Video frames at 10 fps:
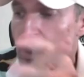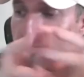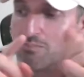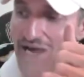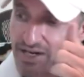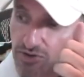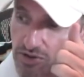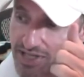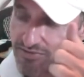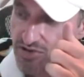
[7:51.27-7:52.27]
our
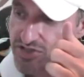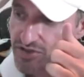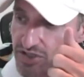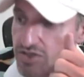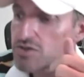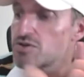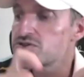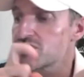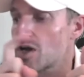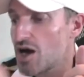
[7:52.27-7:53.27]
micro levels on the
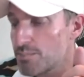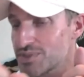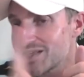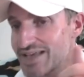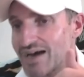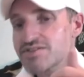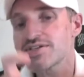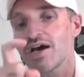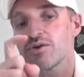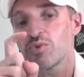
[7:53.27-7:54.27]
cues to up and the
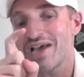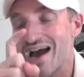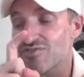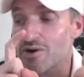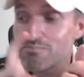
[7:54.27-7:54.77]
downside. We have